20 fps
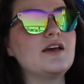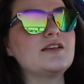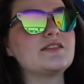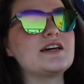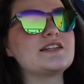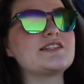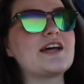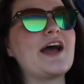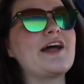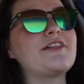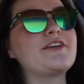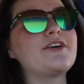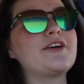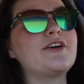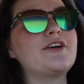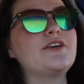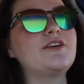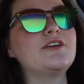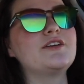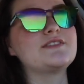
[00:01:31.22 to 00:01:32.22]
that
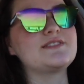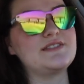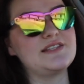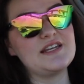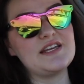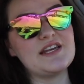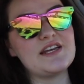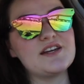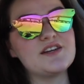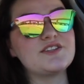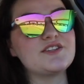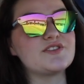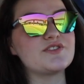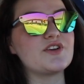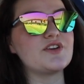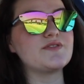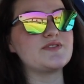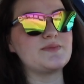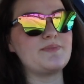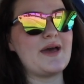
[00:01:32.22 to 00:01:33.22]
Tyler C
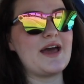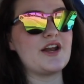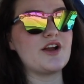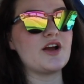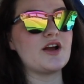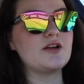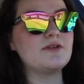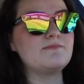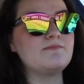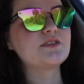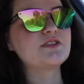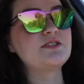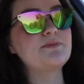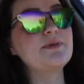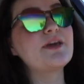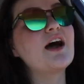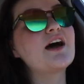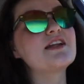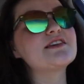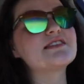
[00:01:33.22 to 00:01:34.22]
deserves better. To
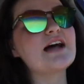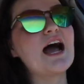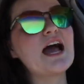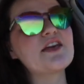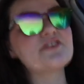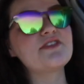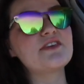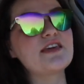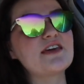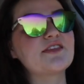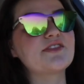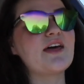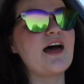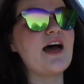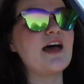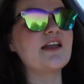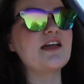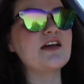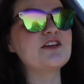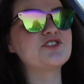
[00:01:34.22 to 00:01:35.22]
be honest, I think
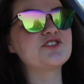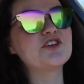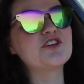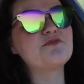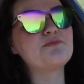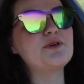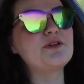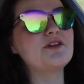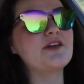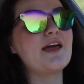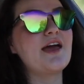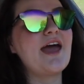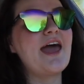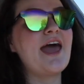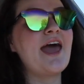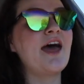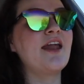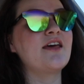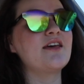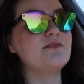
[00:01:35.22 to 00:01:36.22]
that it should have been
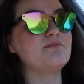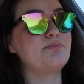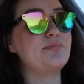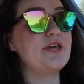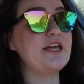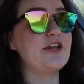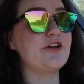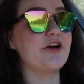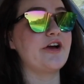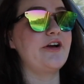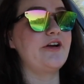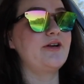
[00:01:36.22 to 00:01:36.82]
Hannah and Peter.